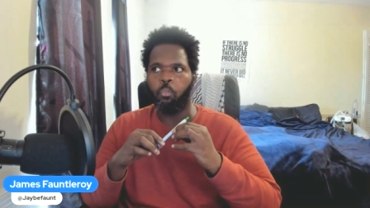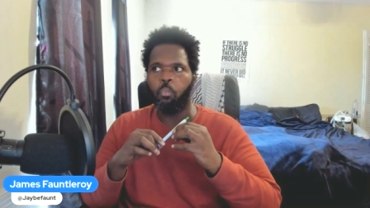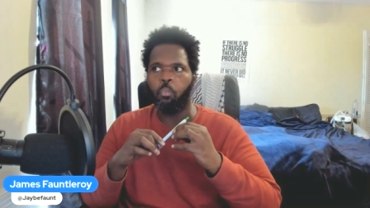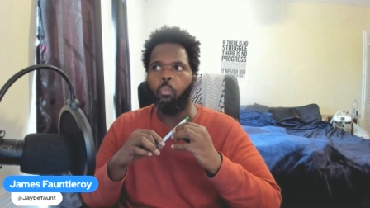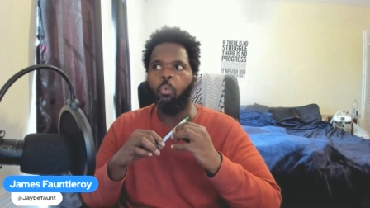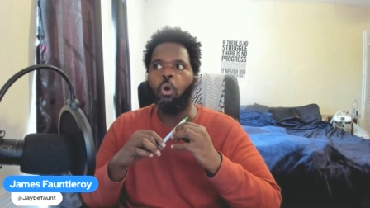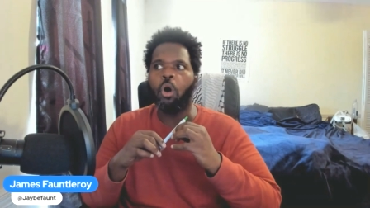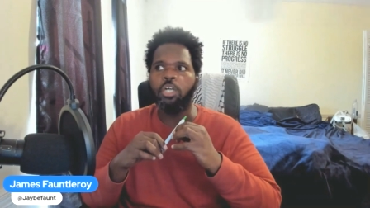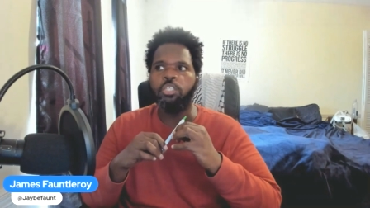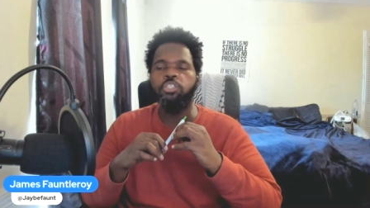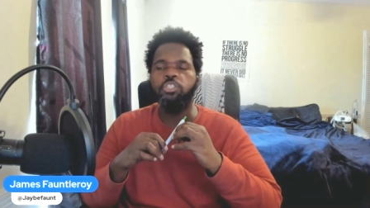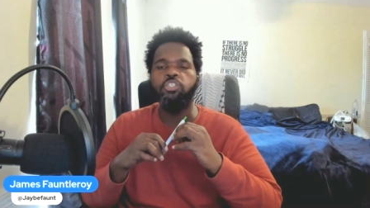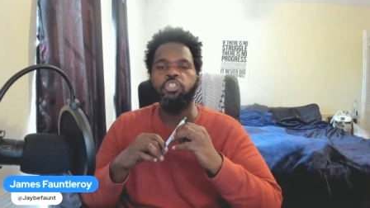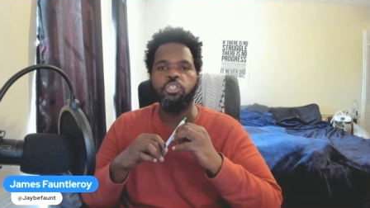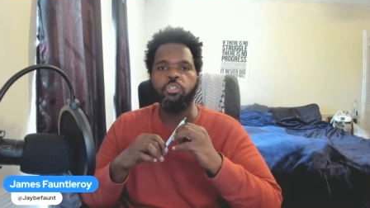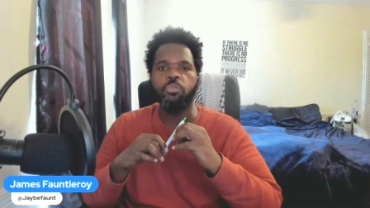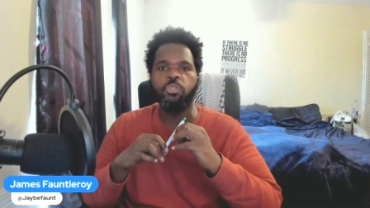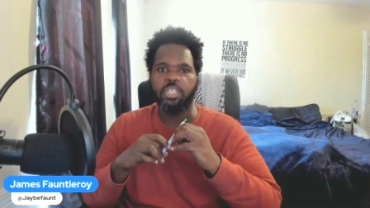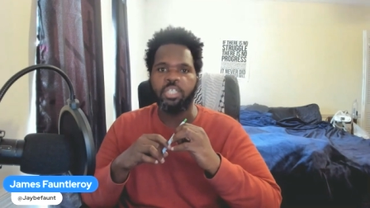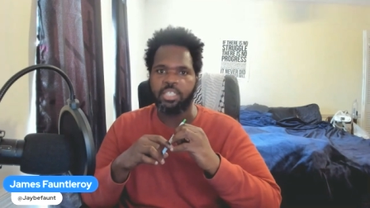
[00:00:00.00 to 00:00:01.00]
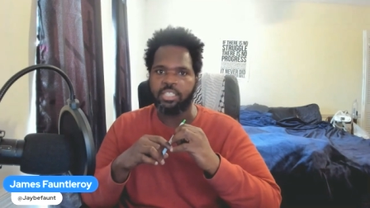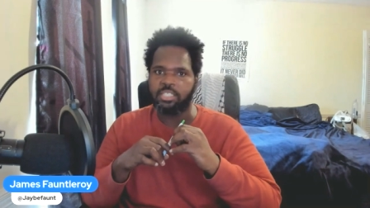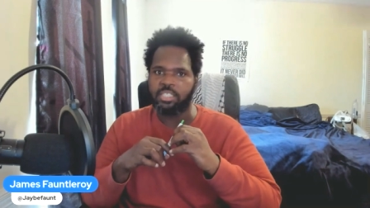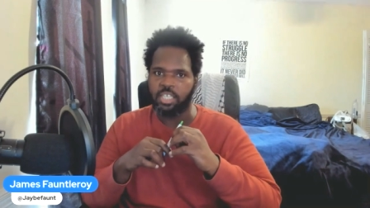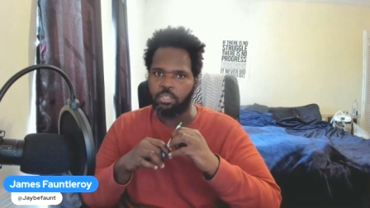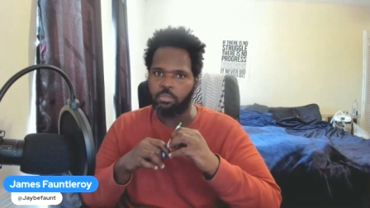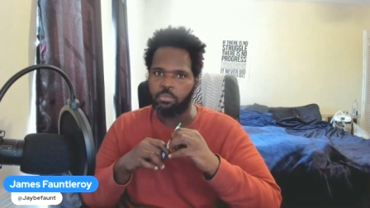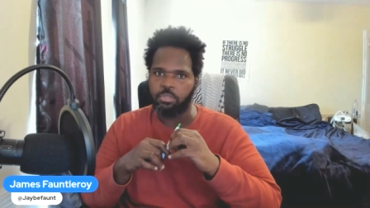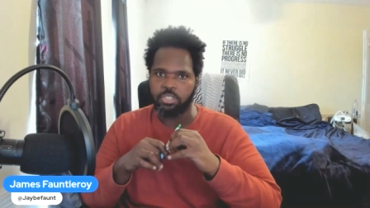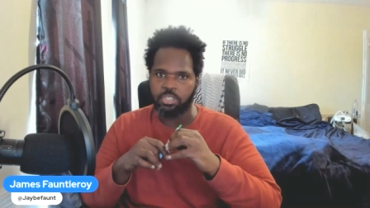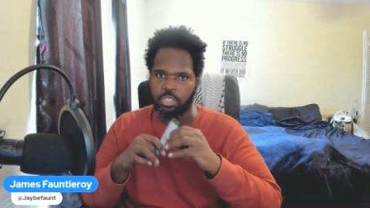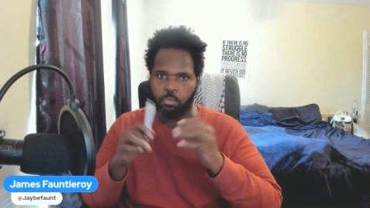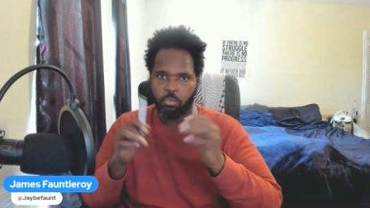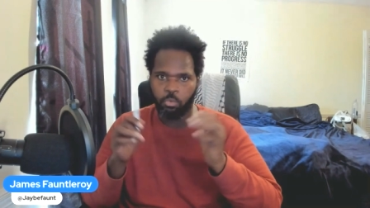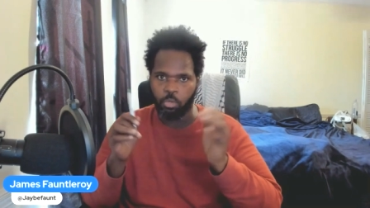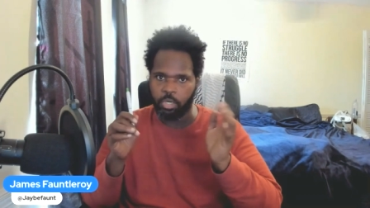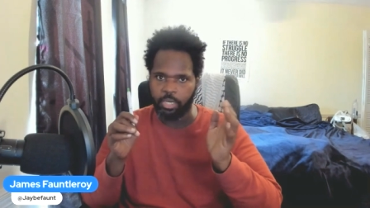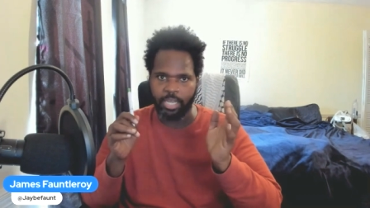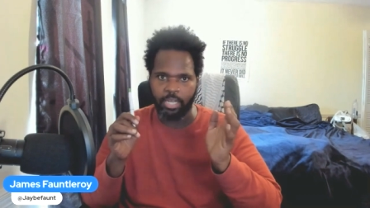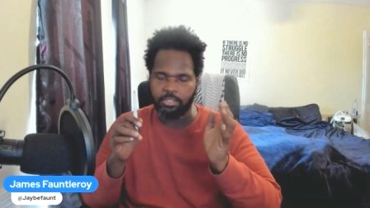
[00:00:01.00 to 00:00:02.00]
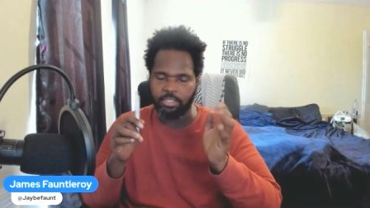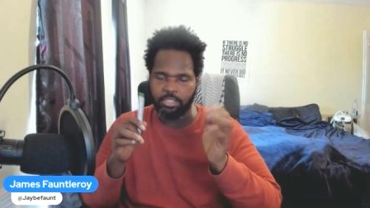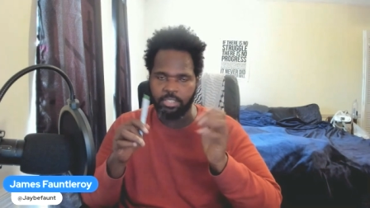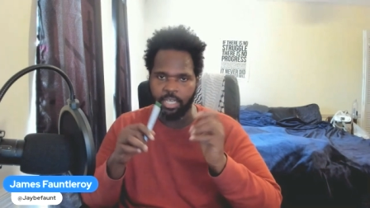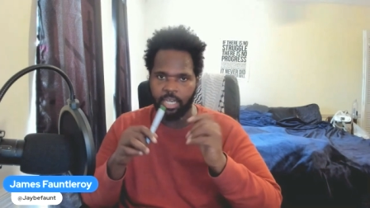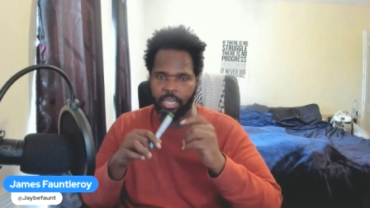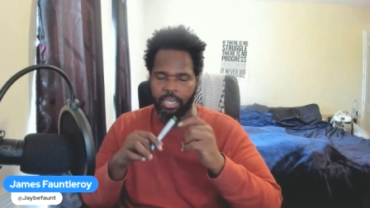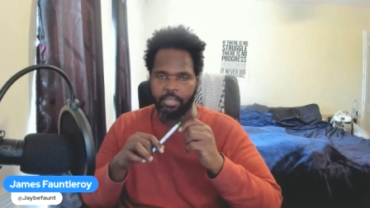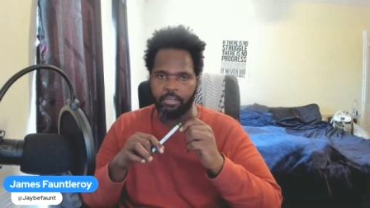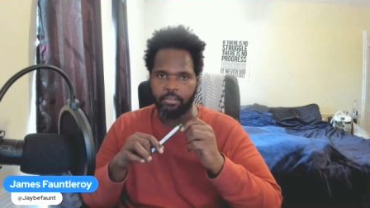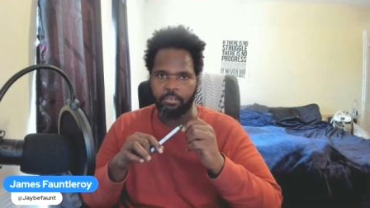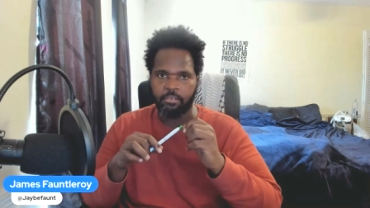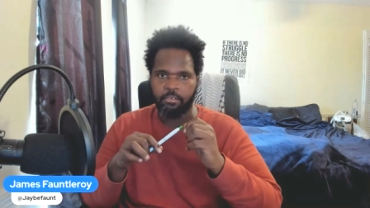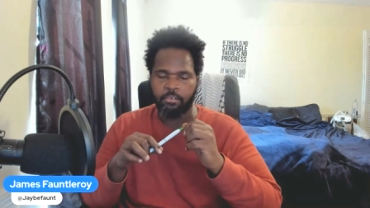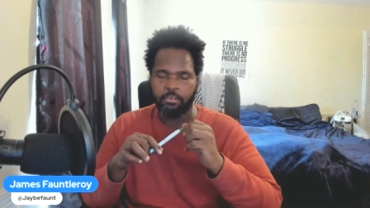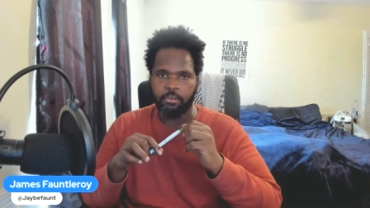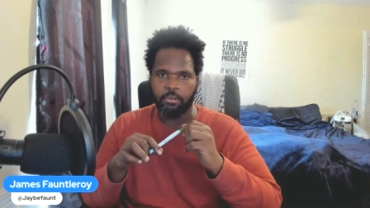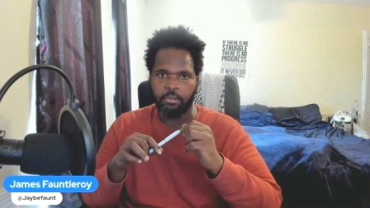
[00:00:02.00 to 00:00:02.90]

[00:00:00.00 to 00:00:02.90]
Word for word: want you to continuously work outside